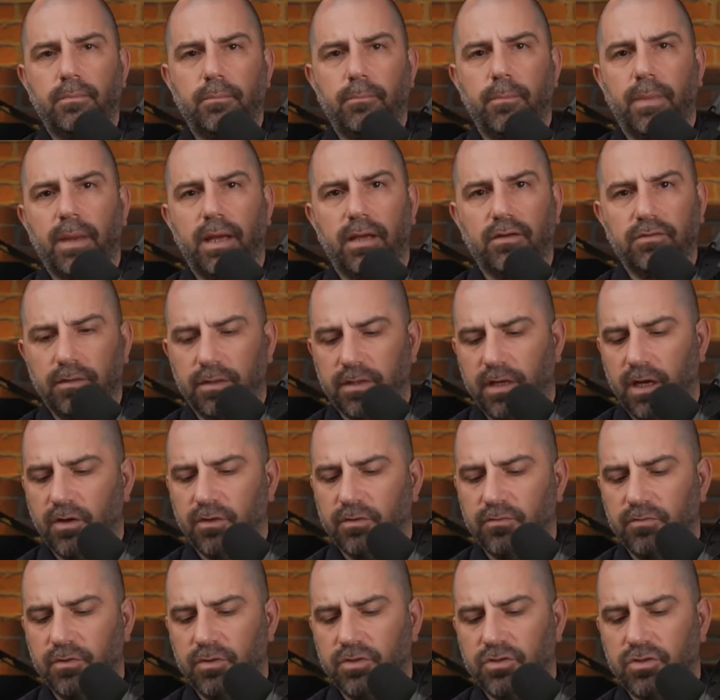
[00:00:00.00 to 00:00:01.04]
Many
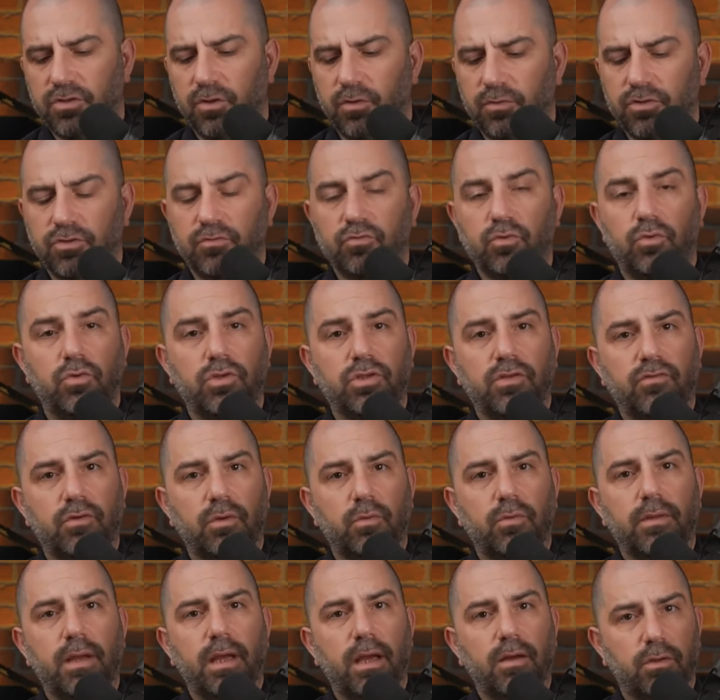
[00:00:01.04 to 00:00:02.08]
photographers use
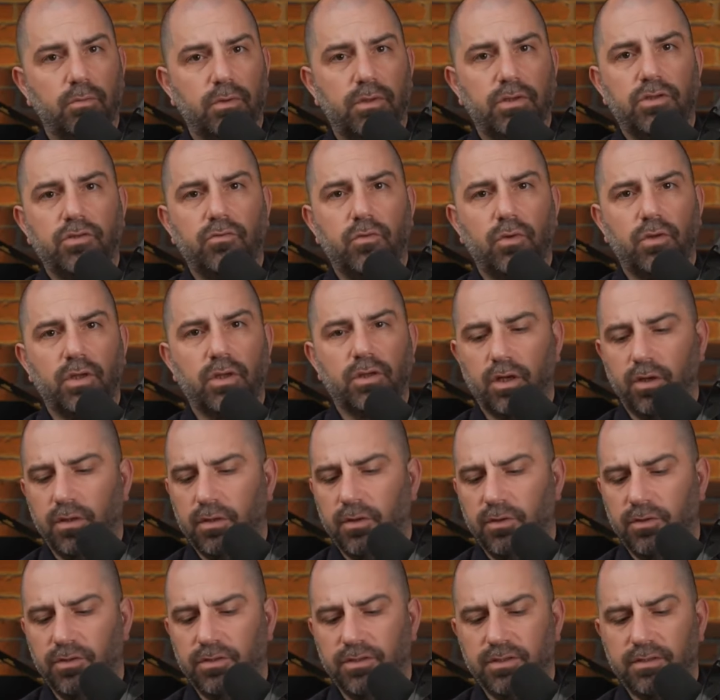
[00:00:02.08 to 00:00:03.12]
Fujifilm cameras for their
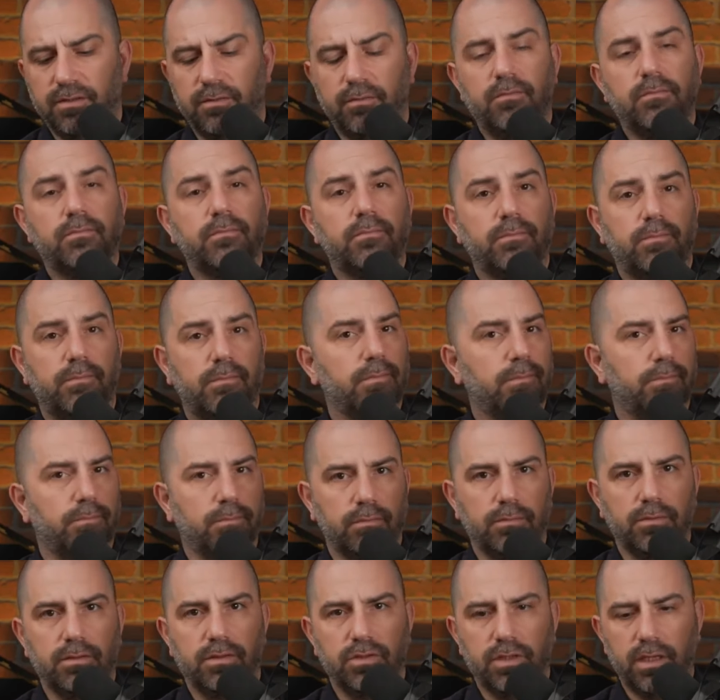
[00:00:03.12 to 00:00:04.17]
colors.
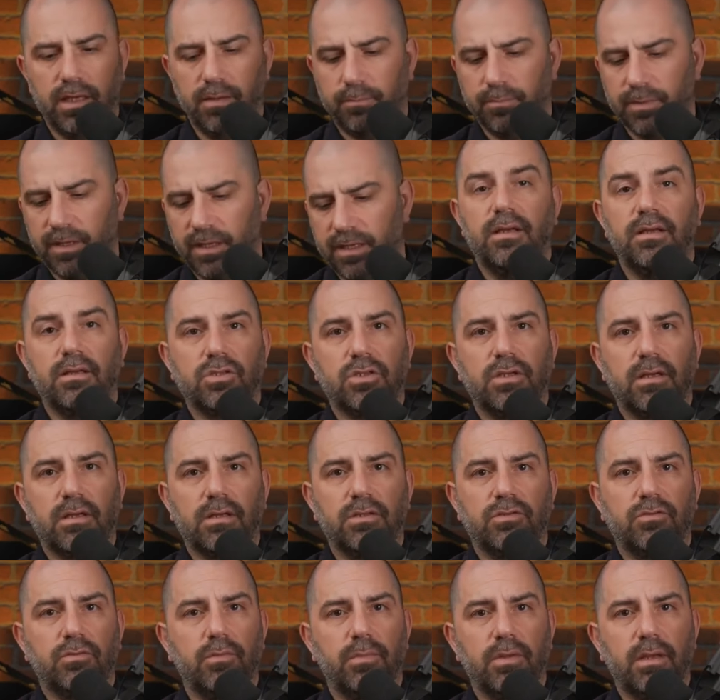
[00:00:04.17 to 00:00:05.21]

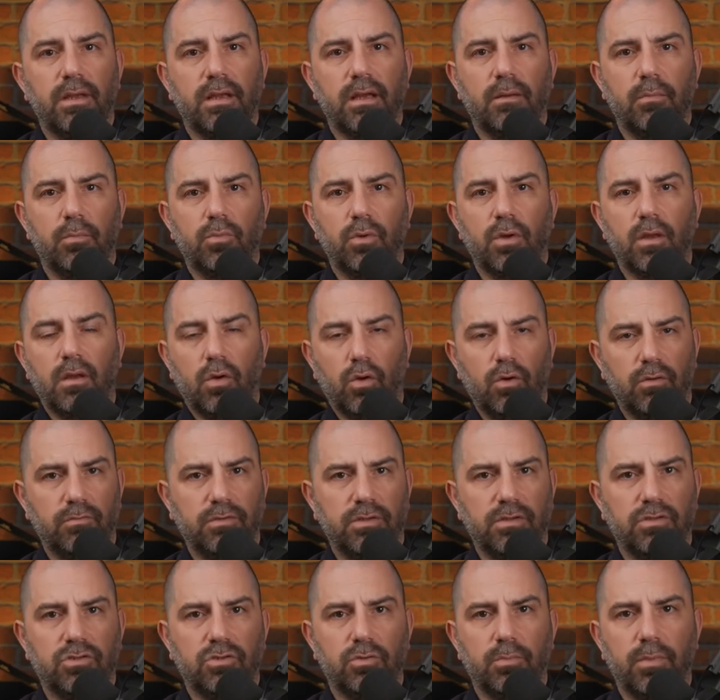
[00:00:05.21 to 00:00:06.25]
JPEGs from the camera
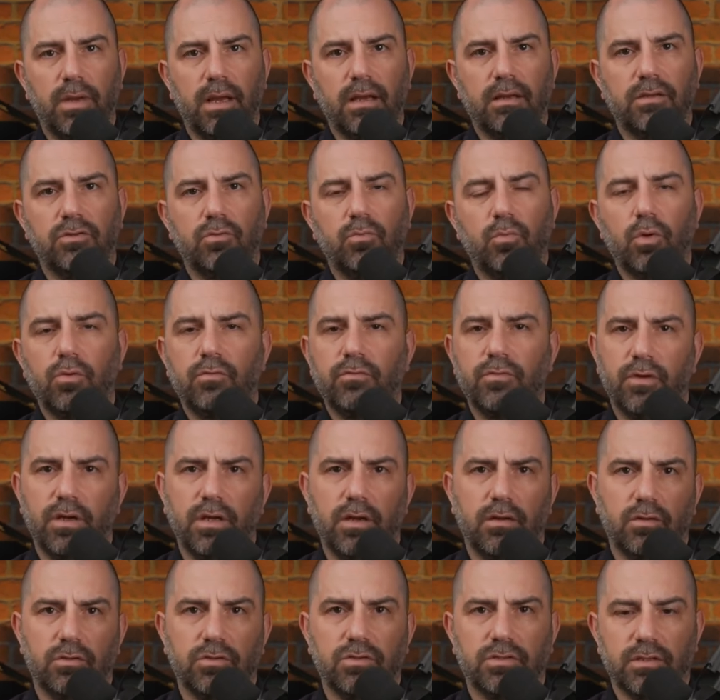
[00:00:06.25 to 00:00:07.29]
often surpass RAW
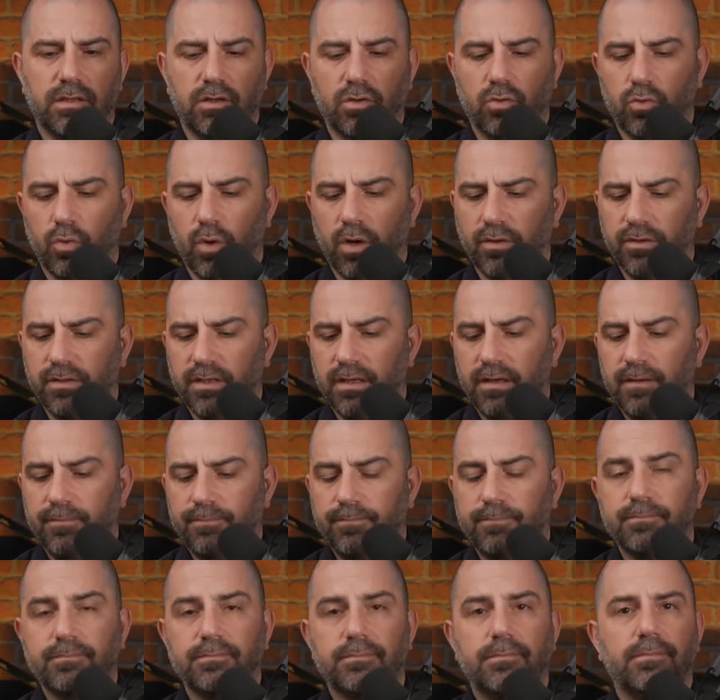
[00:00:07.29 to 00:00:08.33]
files in quality,
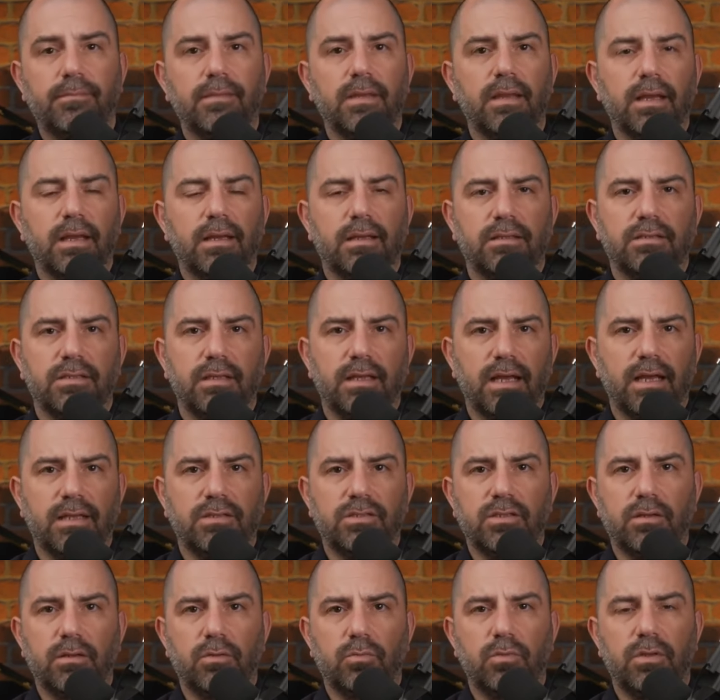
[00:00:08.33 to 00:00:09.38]
leading to
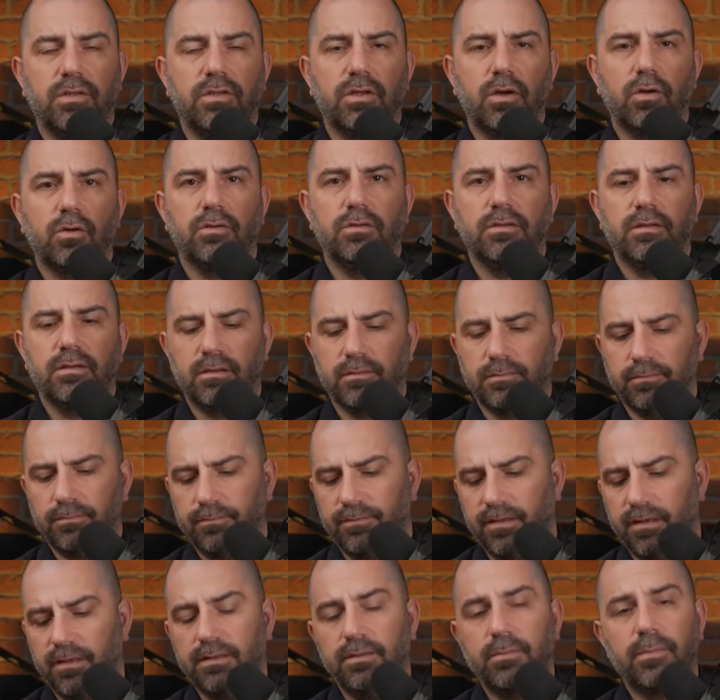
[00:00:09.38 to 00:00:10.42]
excellent results.
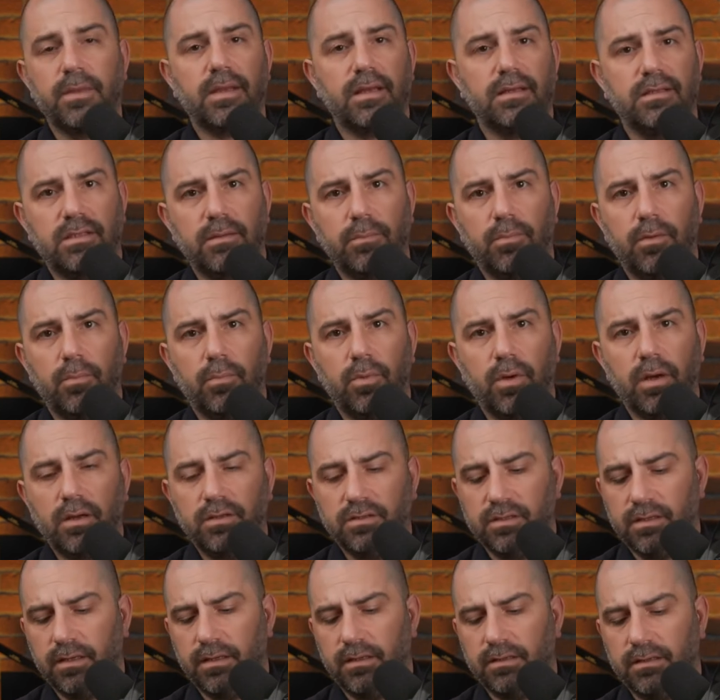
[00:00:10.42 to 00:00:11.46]
This speeds up the
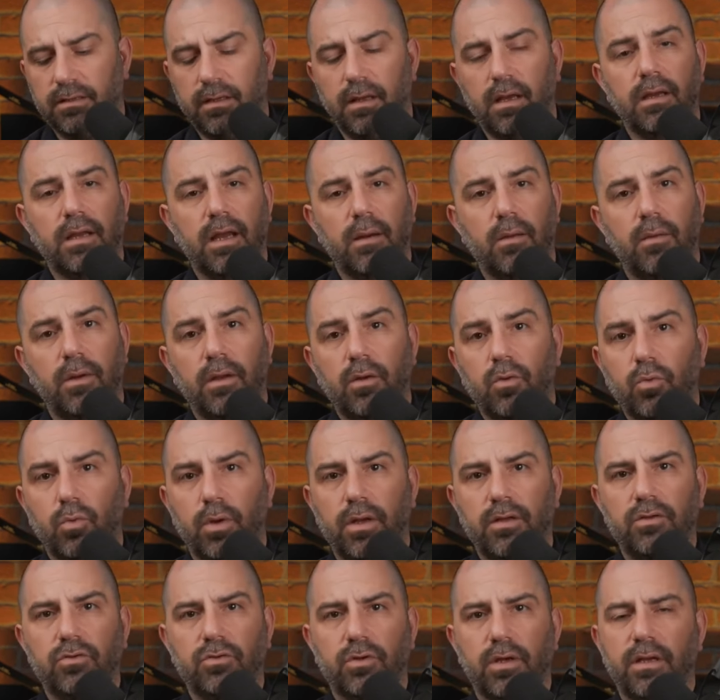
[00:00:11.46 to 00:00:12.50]
process, allowing
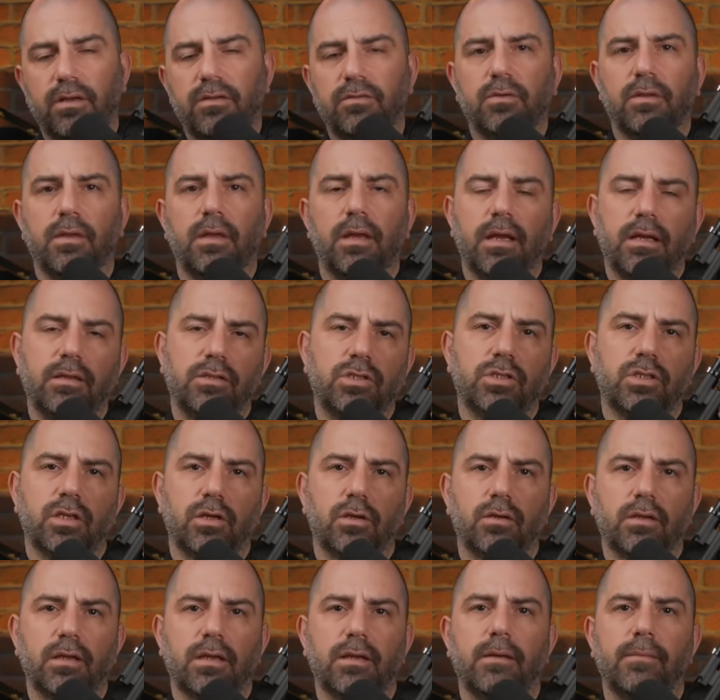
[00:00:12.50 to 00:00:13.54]
quick transfer and
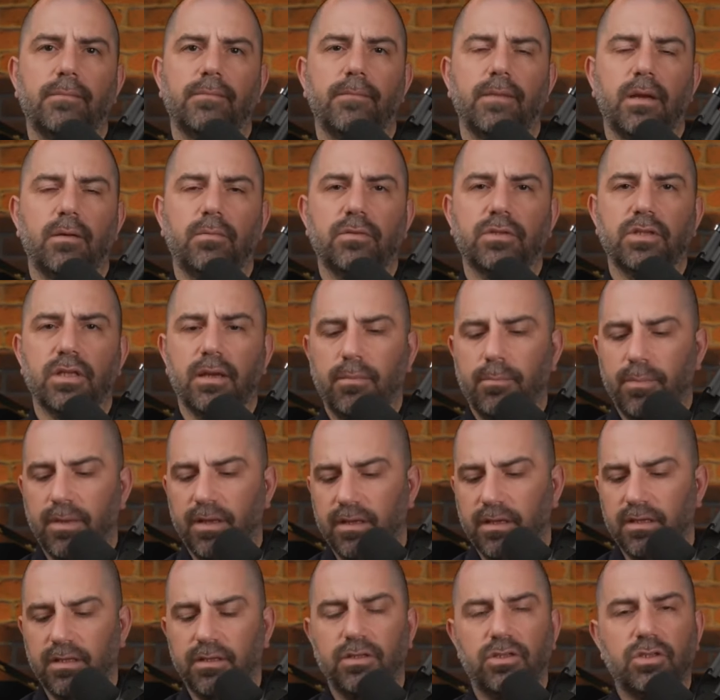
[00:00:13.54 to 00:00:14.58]
sharing of
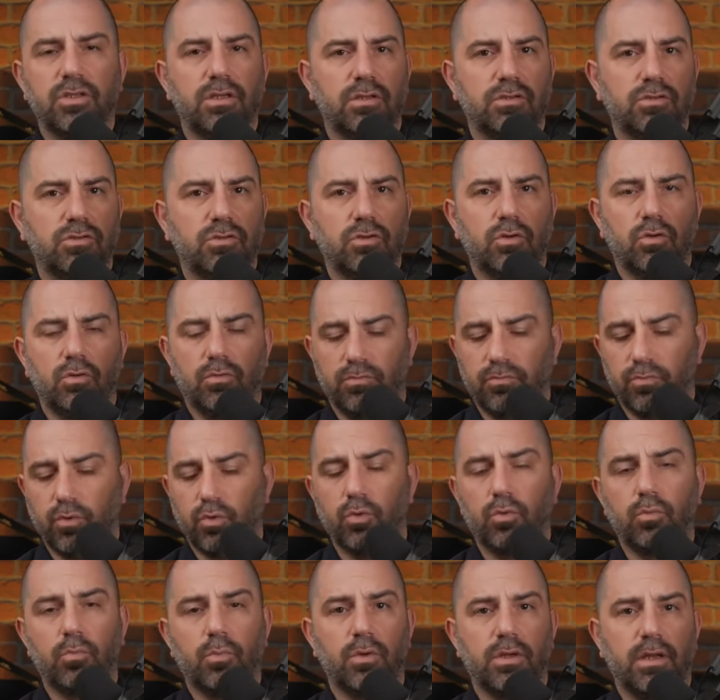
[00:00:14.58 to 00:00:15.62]
JPEGs to your
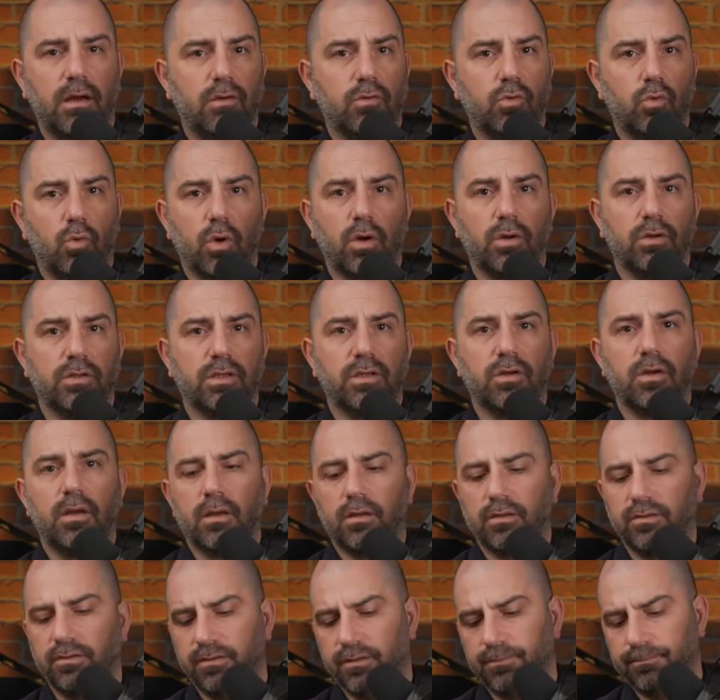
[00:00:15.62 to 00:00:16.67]
phone without quality
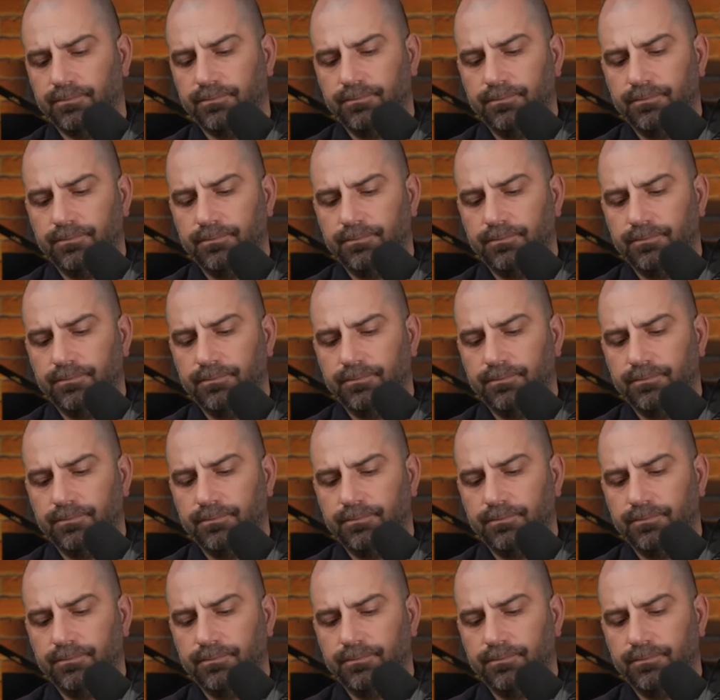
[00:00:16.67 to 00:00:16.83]
loss.